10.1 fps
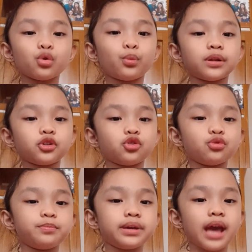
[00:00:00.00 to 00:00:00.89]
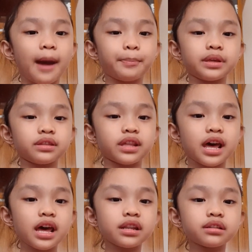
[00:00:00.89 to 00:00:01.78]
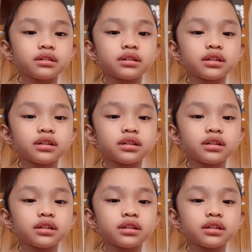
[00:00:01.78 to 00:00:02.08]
Will you be happy then?"